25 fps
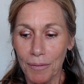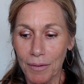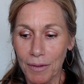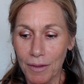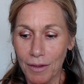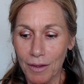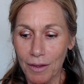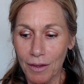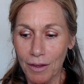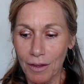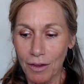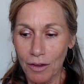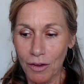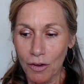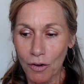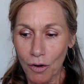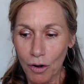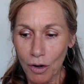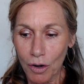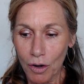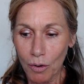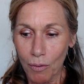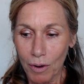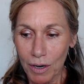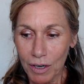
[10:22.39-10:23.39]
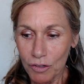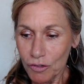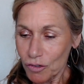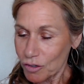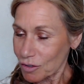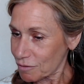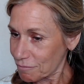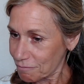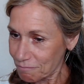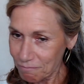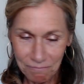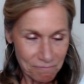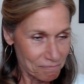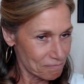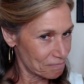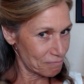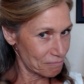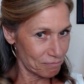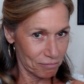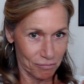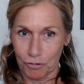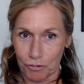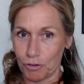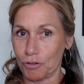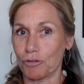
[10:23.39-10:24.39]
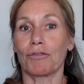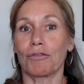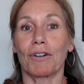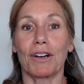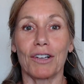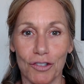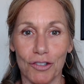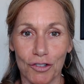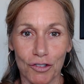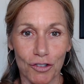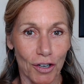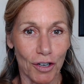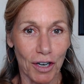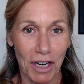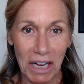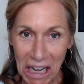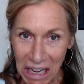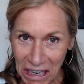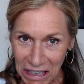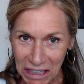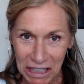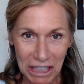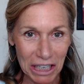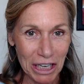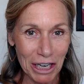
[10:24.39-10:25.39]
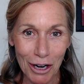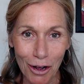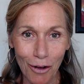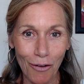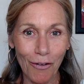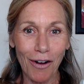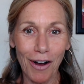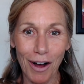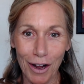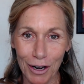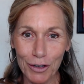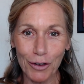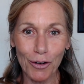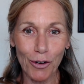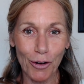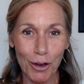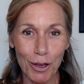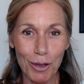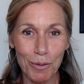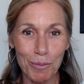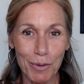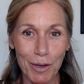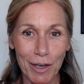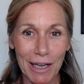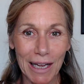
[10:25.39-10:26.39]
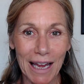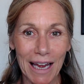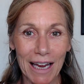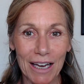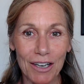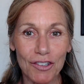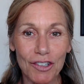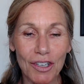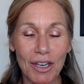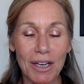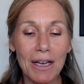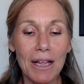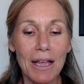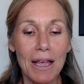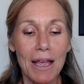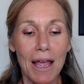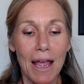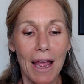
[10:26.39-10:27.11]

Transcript: you're going to want to just trust your gut, on your communication.